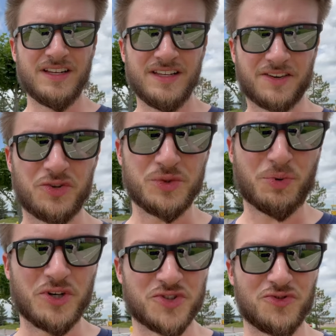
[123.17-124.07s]
The cruise
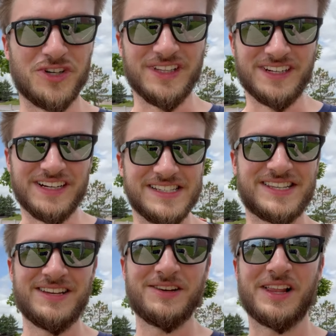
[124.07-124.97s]
port's really
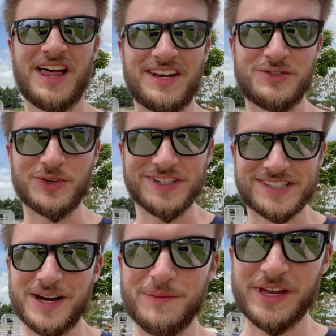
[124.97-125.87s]
nice. A lot of tourists
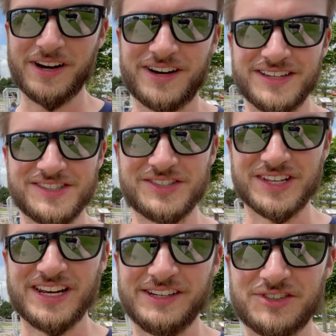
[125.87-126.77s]
come here because there's a
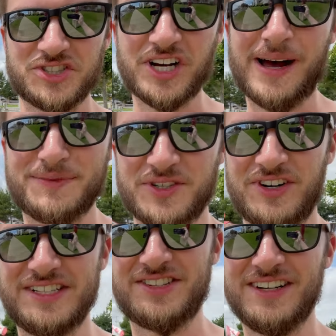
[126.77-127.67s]
lot of different shops and
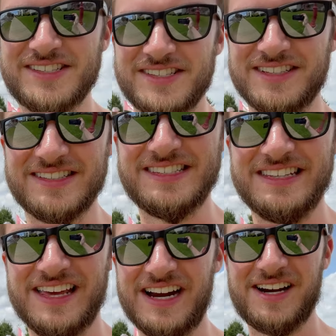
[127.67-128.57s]
restaurants you can see
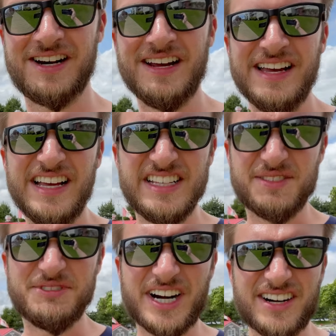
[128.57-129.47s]
there.
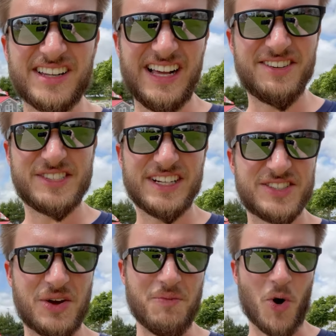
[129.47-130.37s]
Some dark clouds there,
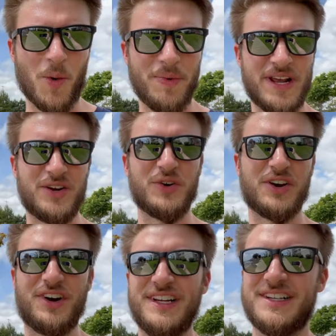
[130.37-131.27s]
so I'm hoping I don't get
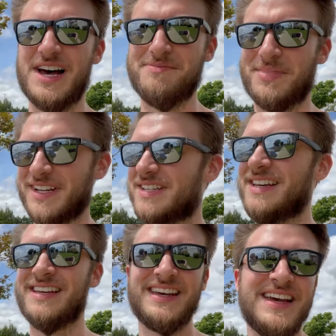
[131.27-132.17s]
rained on, but
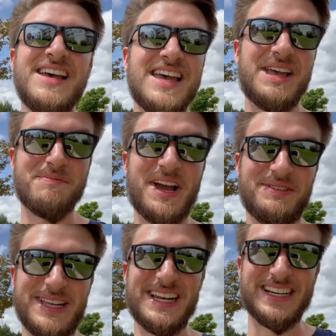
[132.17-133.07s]
it might
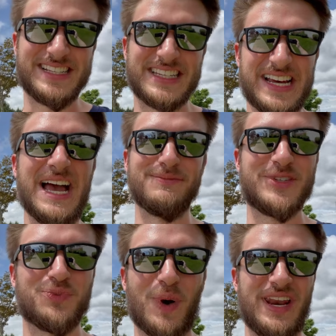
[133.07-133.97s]
be nice because I am
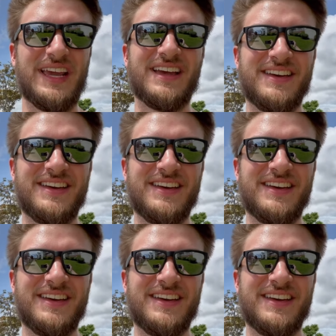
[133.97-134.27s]
sweating.